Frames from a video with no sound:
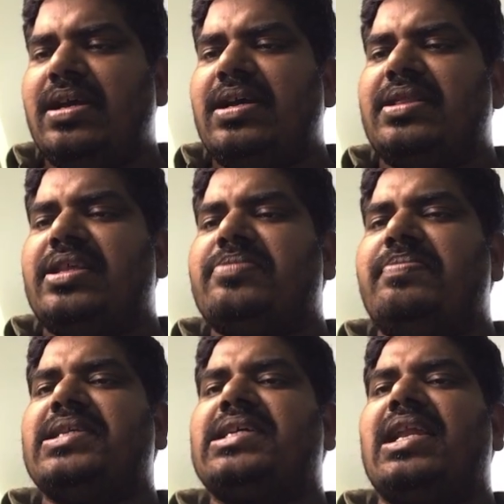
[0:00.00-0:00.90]
this
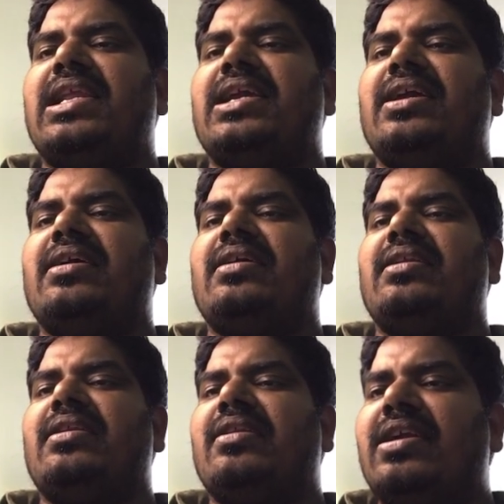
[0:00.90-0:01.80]
basically
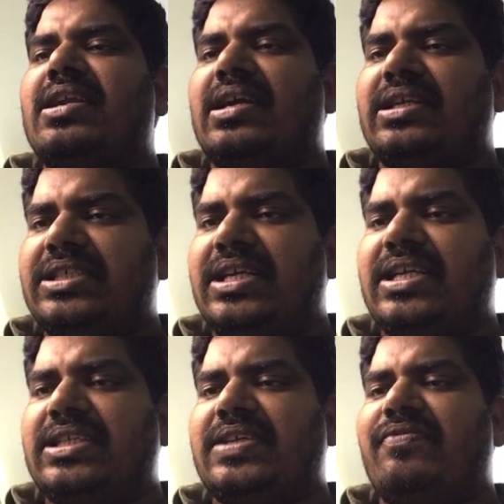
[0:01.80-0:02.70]
not considered
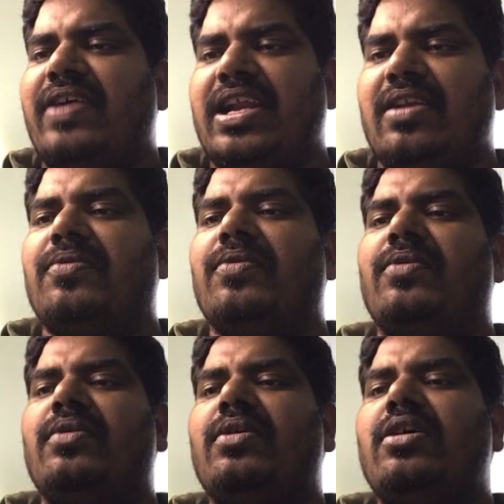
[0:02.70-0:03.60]
as a final good,
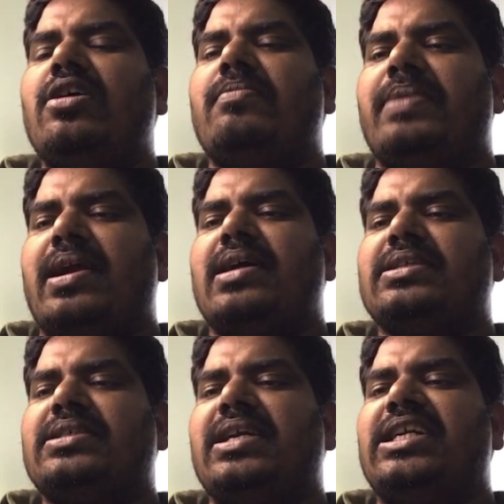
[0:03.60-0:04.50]

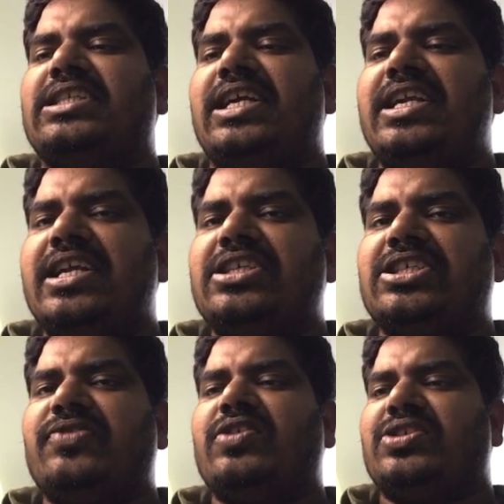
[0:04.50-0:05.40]
because its
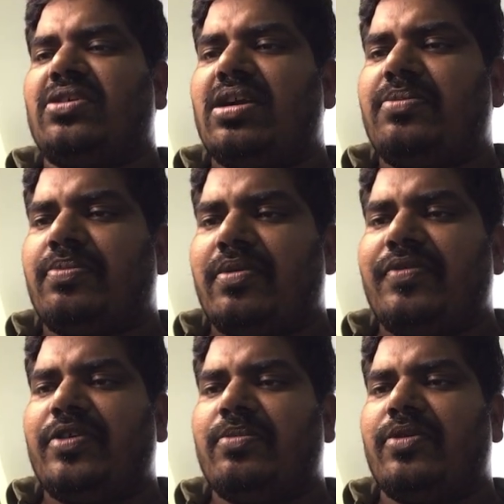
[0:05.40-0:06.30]
intention was not
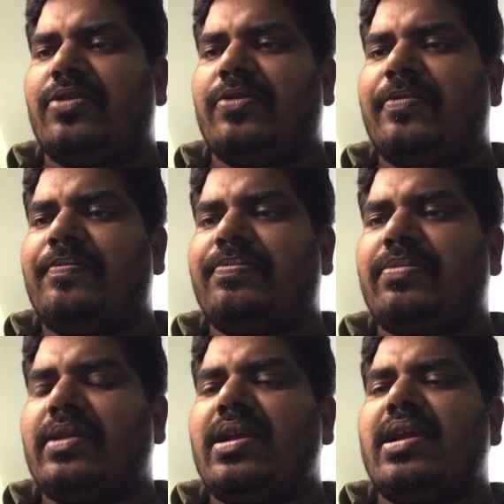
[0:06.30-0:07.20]
profit motive.
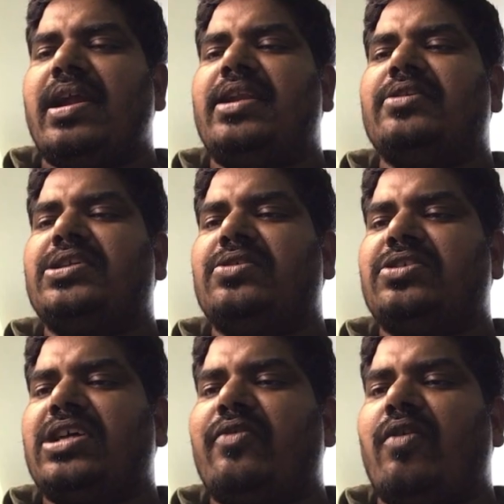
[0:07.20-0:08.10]
It is to
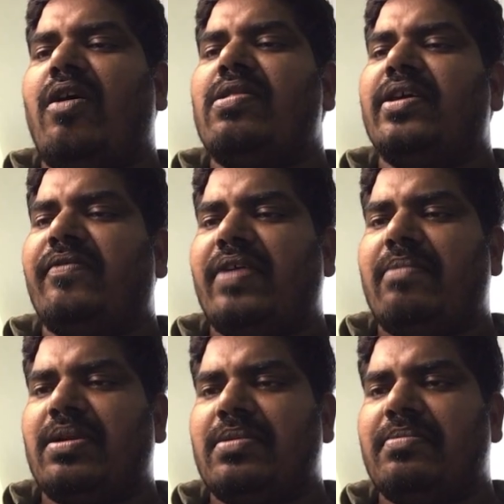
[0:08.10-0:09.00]
serve all their
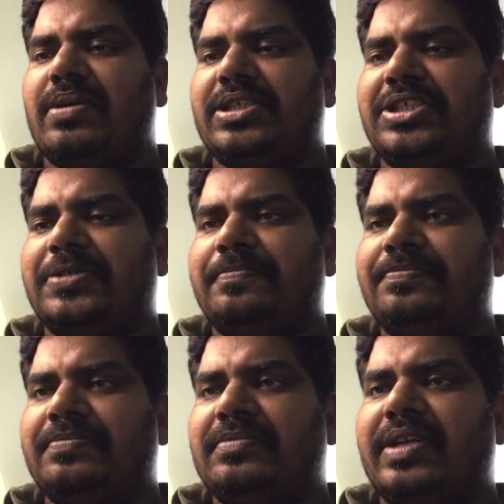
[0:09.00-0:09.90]
family members,
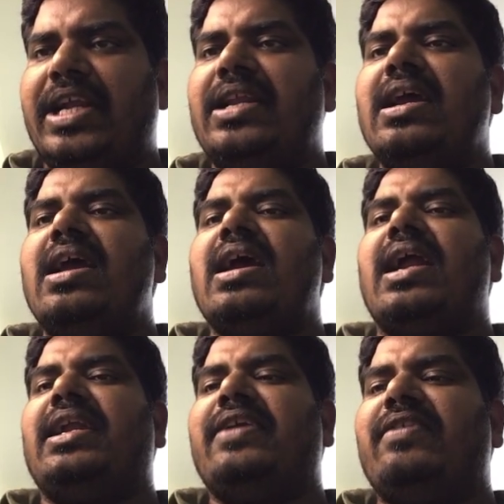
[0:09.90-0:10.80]
right?
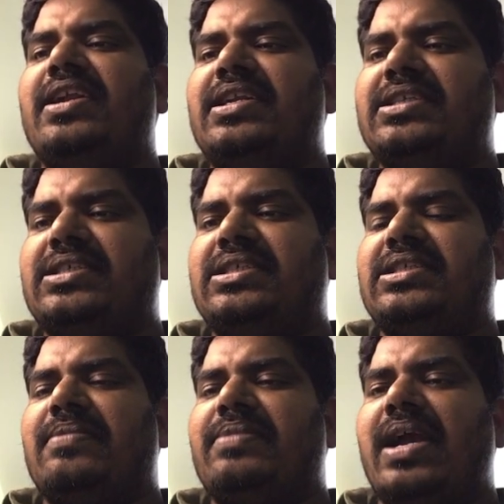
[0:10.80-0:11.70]
And even it is
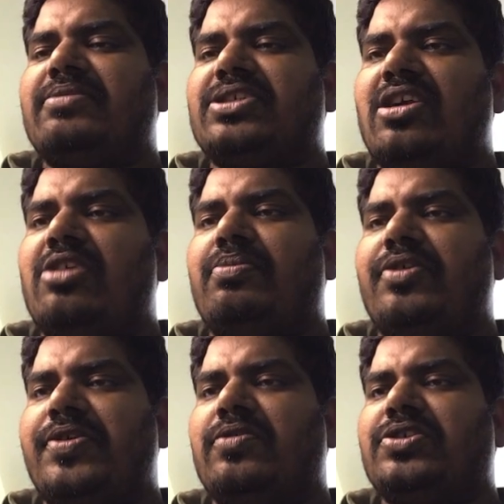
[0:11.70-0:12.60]
sometimes not
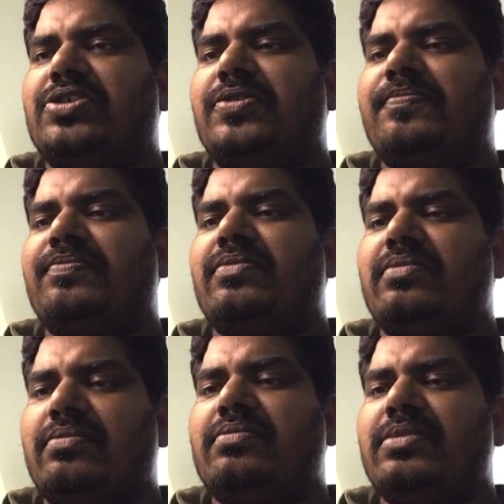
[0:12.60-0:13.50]
produced,
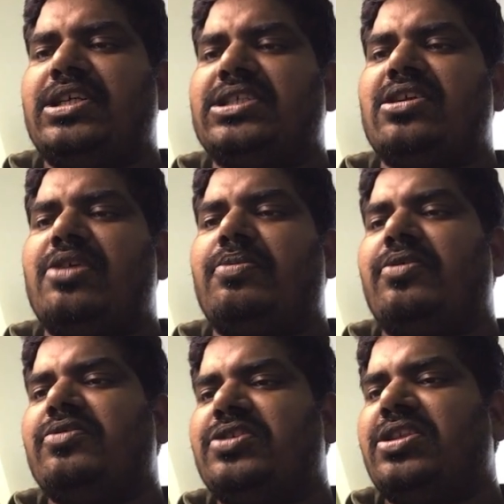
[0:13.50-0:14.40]
it is not
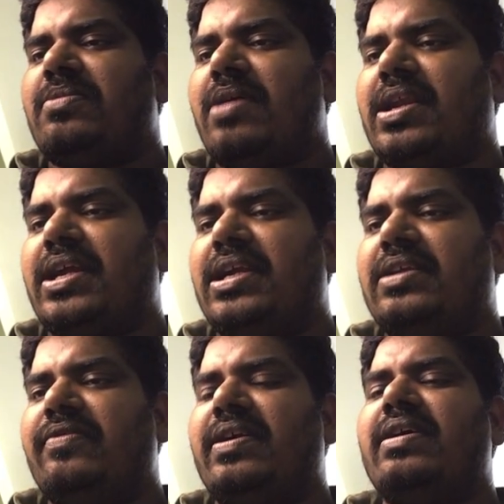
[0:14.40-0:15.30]
produced in the market,
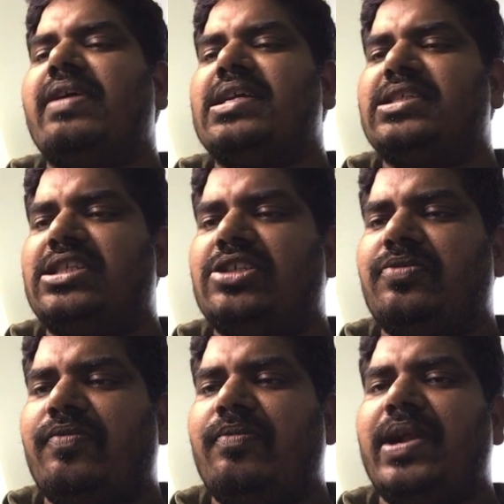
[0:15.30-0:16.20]
as it is
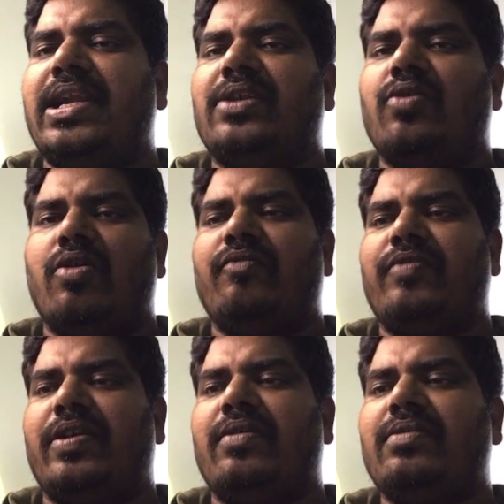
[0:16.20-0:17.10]
made at home
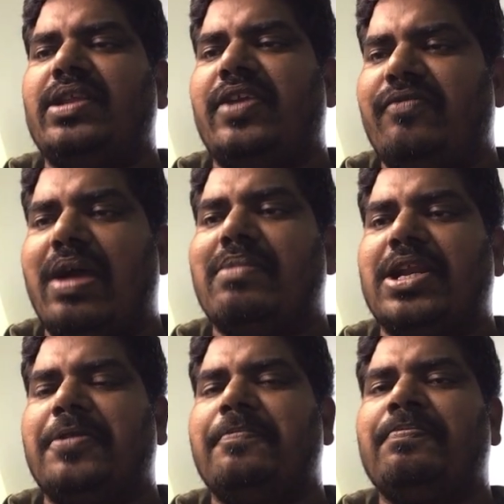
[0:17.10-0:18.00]
for their
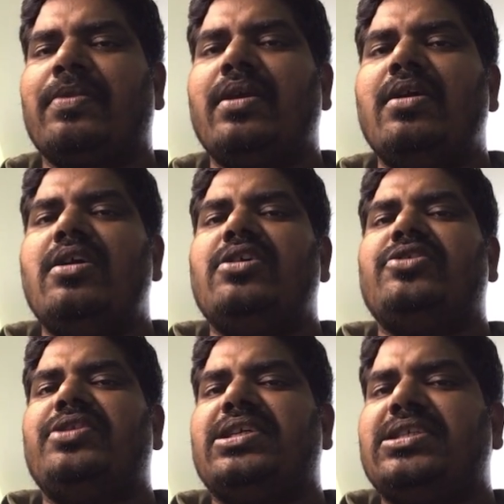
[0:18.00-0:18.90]
family. So
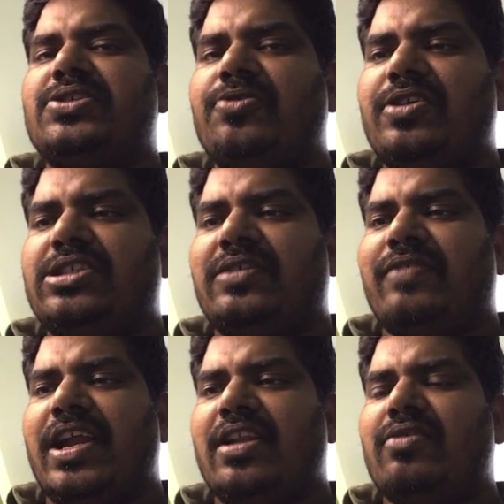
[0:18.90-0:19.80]
this, though it's a
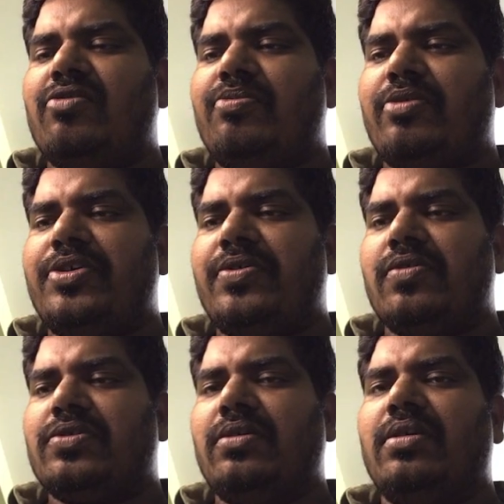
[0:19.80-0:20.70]
final good
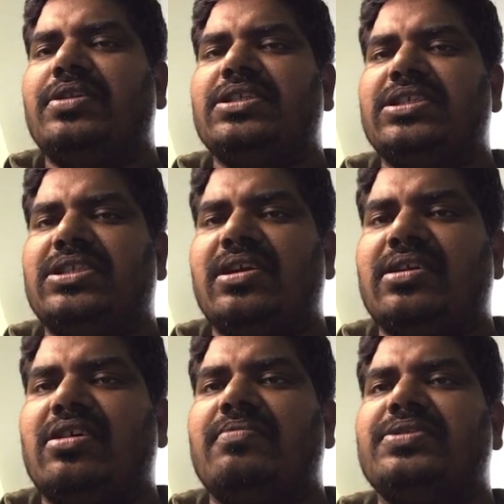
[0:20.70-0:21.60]
produced, this is
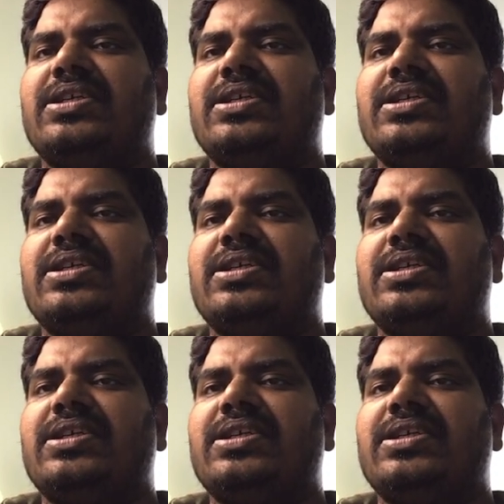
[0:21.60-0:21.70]
not counted